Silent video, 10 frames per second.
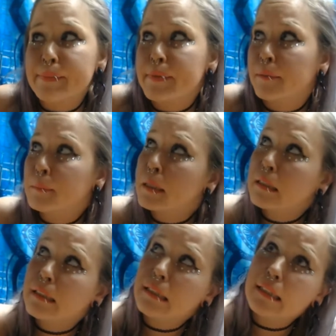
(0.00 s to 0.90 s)
but
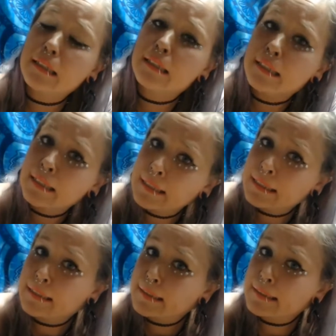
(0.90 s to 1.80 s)

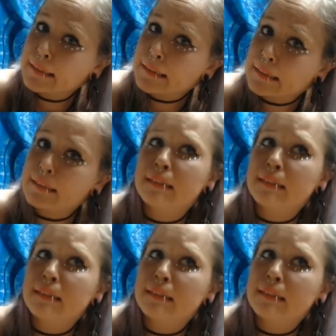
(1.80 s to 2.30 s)
yeah,